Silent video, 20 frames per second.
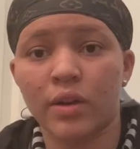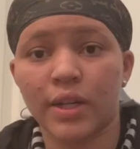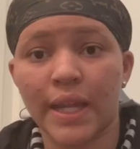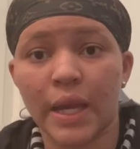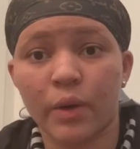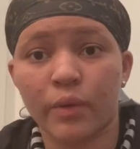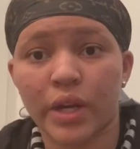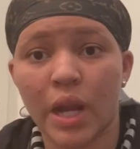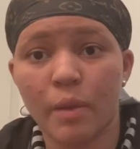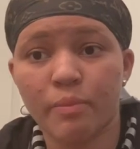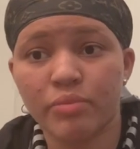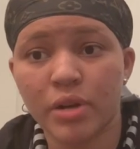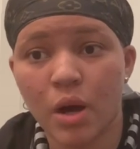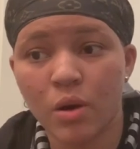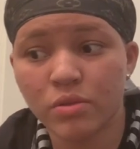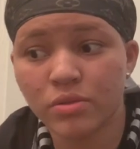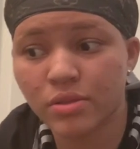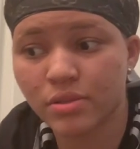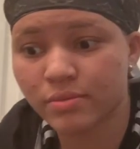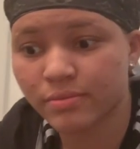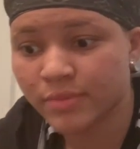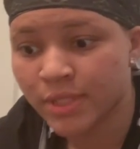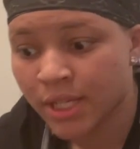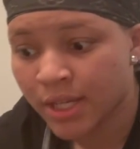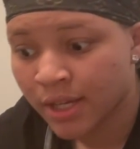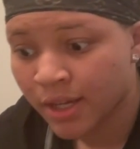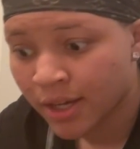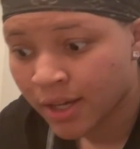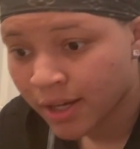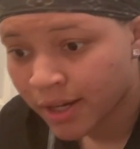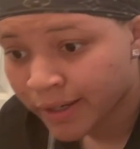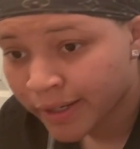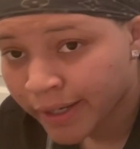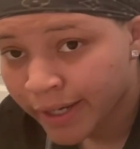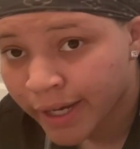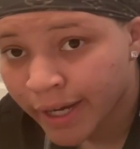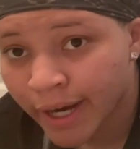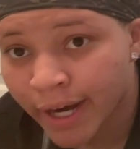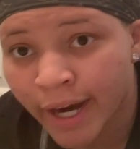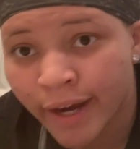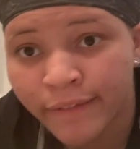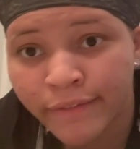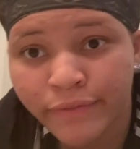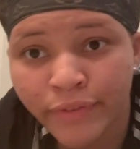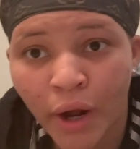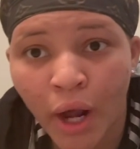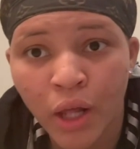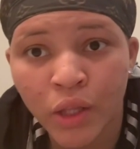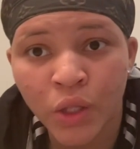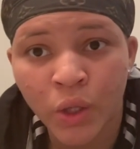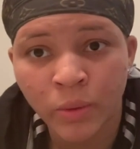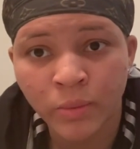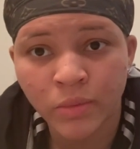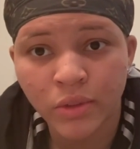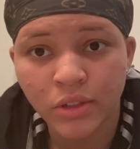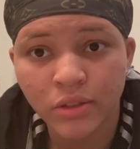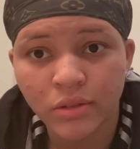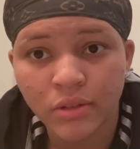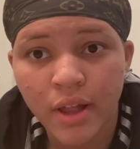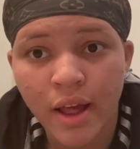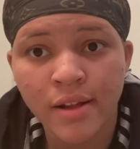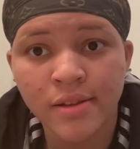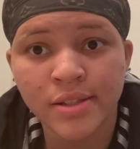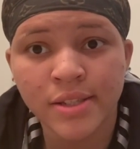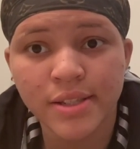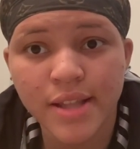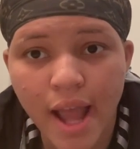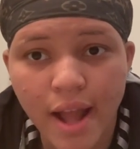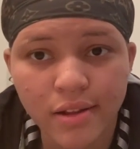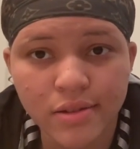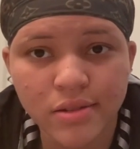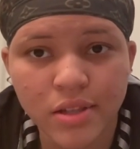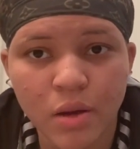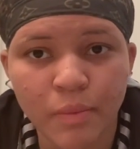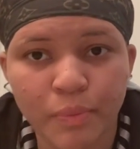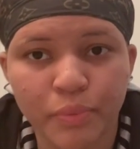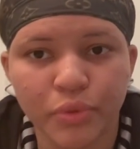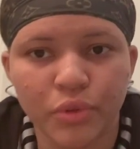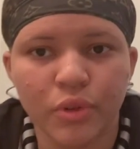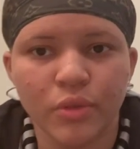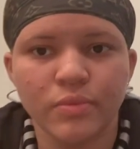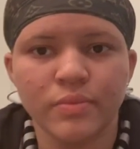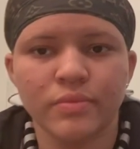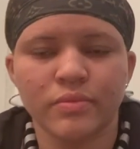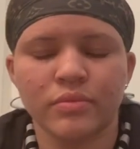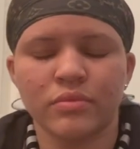don't like what I post, unfollow me. It's that simple.